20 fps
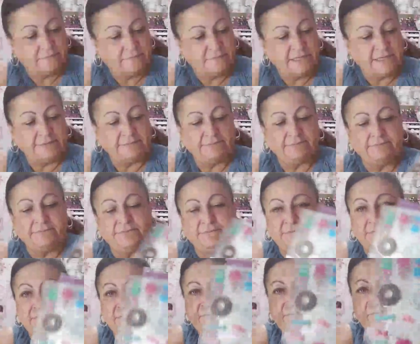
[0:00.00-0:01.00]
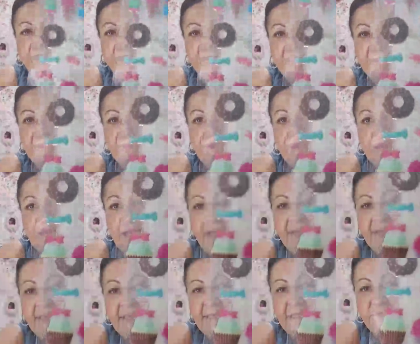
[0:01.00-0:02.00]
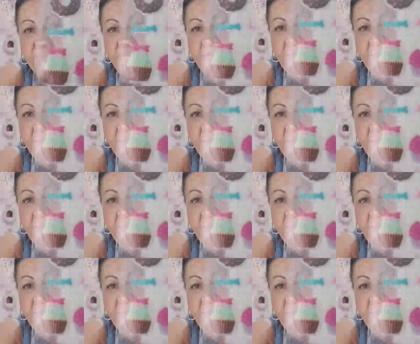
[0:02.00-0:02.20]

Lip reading: Yeah. So I got this